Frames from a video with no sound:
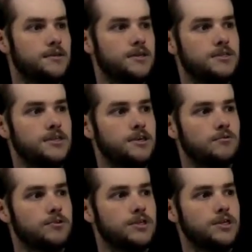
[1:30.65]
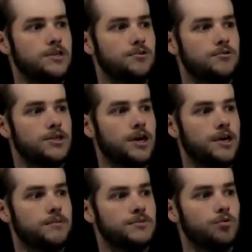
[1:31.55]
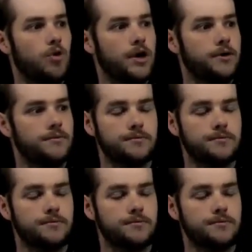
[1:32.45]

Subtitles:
is equal to u times y.